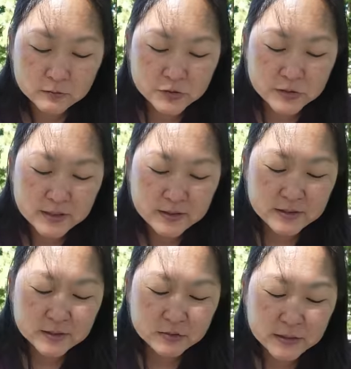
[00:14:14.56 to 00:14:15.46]
Try
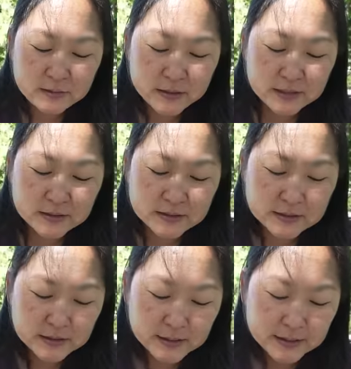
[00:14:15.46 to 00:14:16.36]
these green
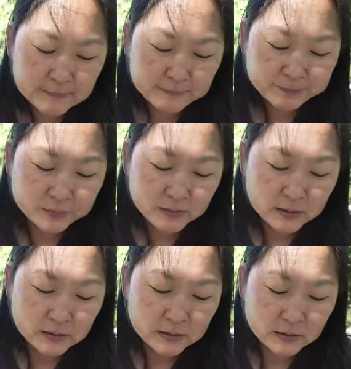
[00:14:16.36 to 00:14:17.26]
beans, and
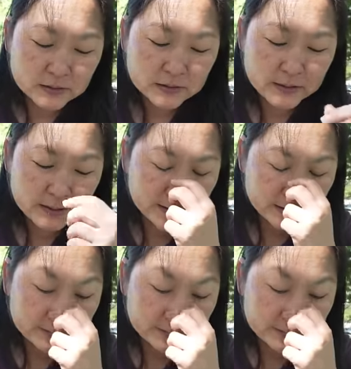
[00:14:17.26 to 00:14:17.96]
looks like,